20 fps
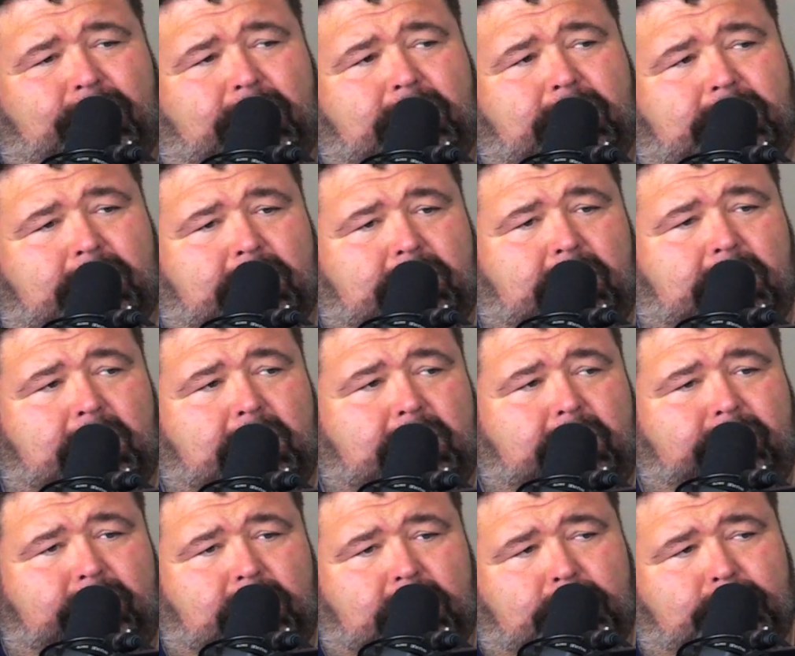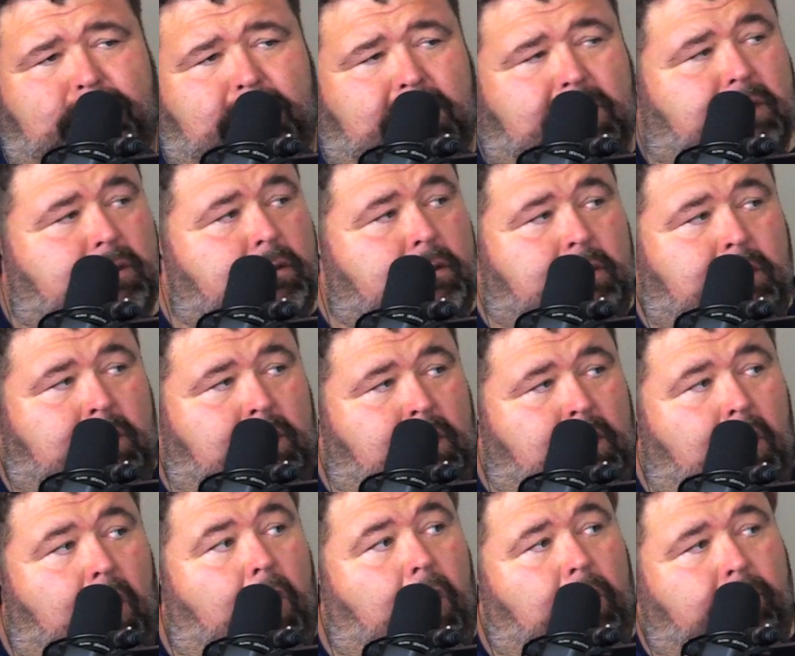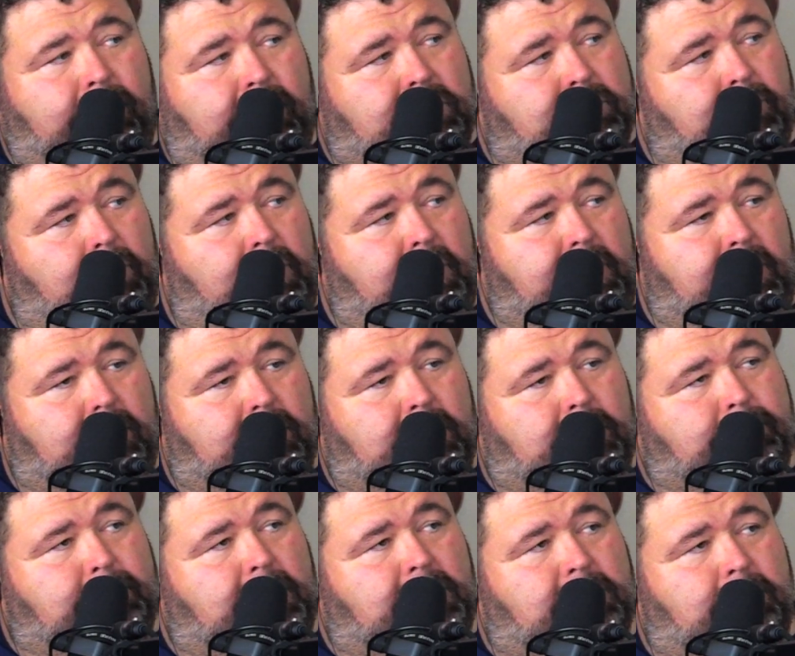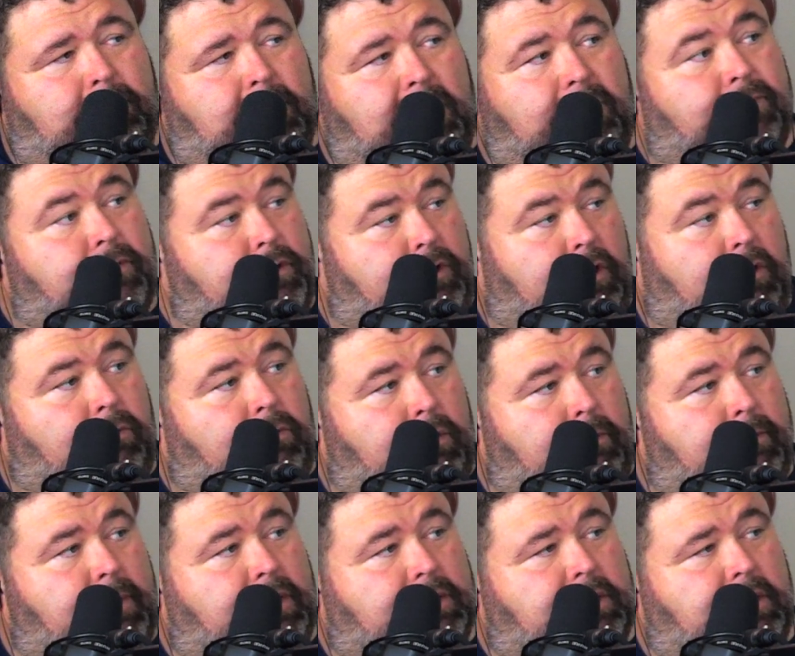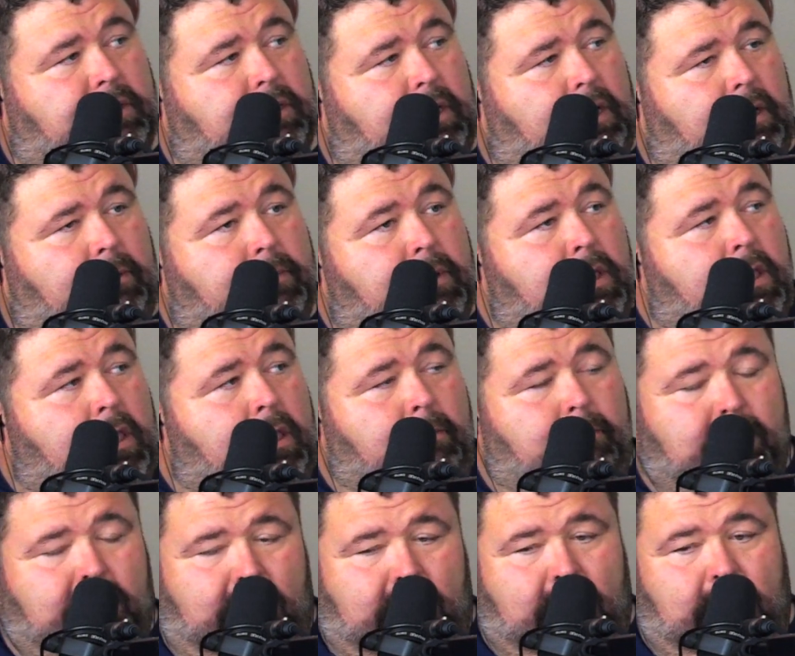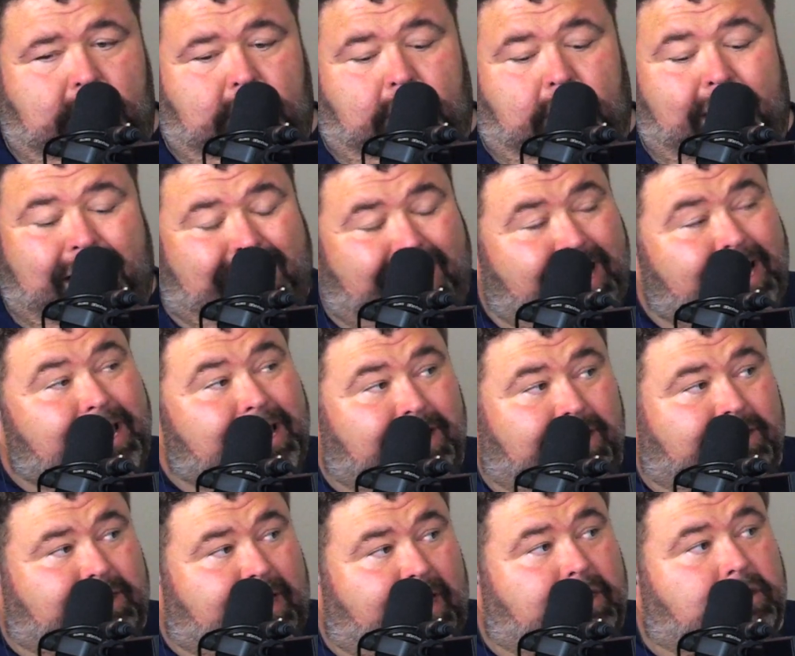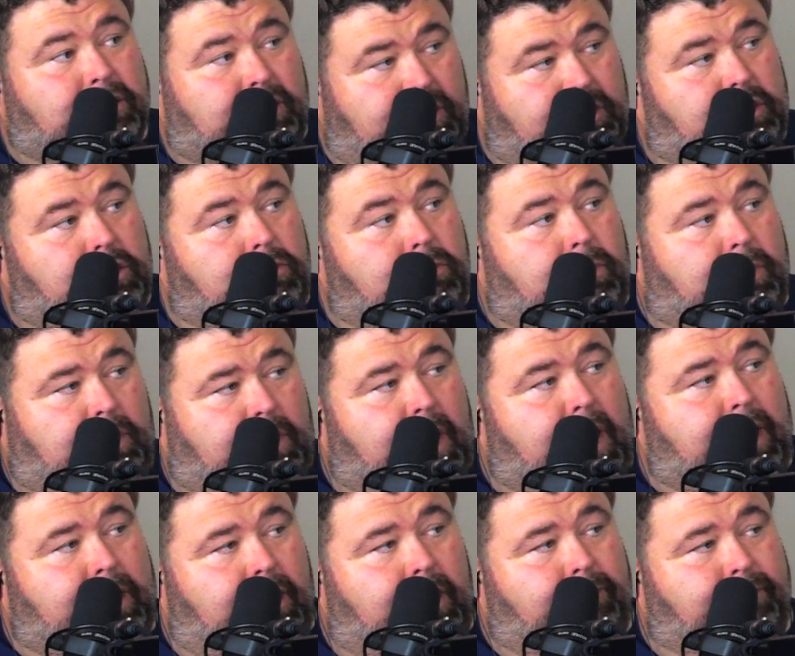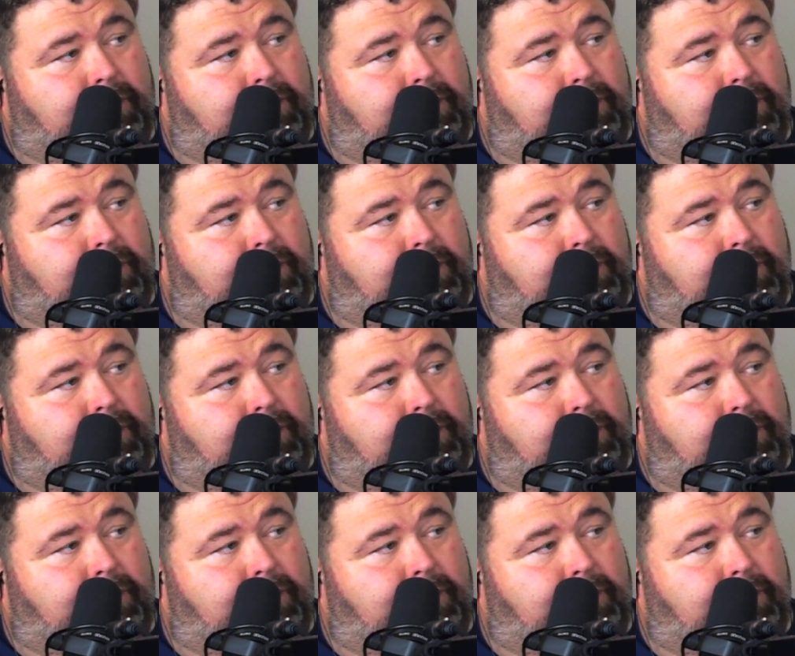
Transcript: at first because you think you've just spent all this money on this piece of beef and you don't want to mess it up. But your hands actually do a lot